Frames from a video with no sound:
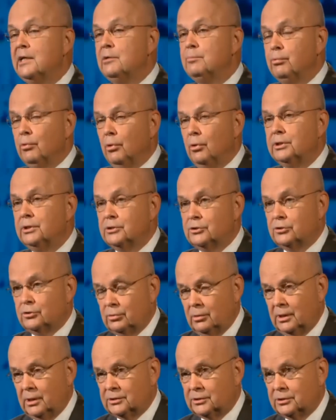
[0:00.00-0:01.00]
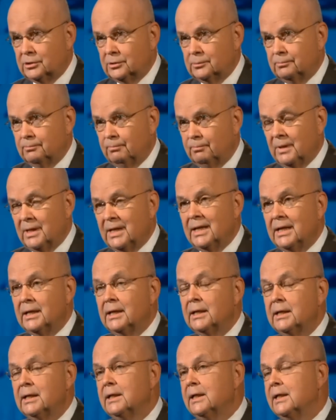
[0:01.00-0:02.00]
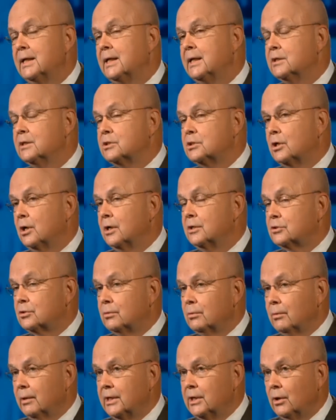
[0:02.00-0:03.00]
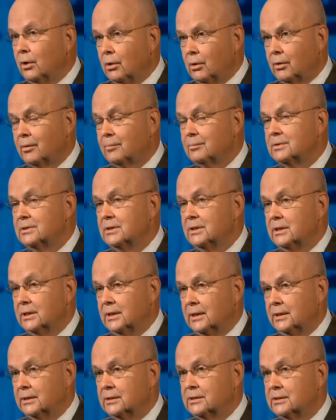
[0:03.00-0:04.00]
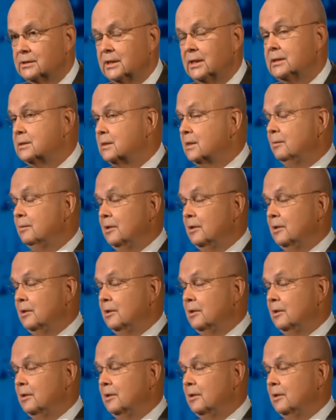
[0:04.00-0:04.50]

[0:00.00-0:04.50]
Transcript: He broke his trust. He has caused great harm to the United States.